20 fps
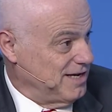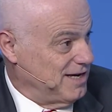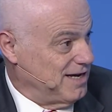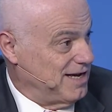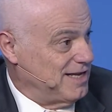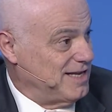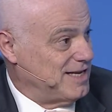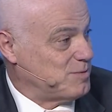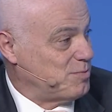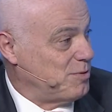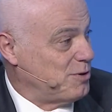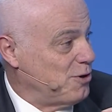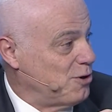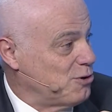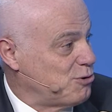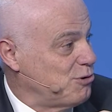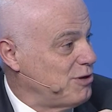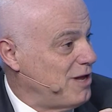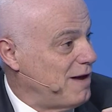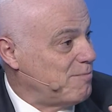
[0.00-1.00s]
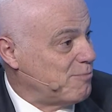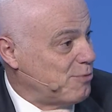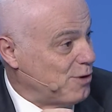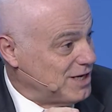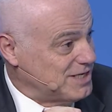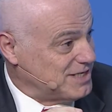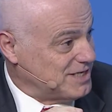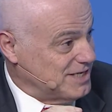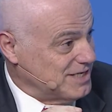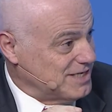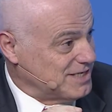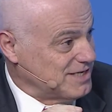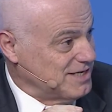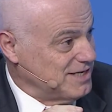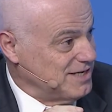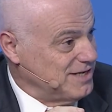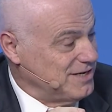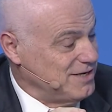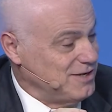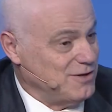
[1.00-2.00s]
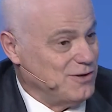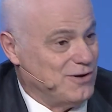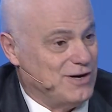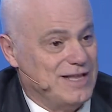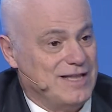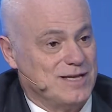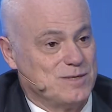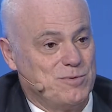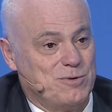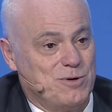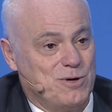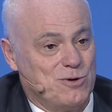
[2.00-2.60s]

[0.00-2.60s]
And as we go through that process, you know, and as we go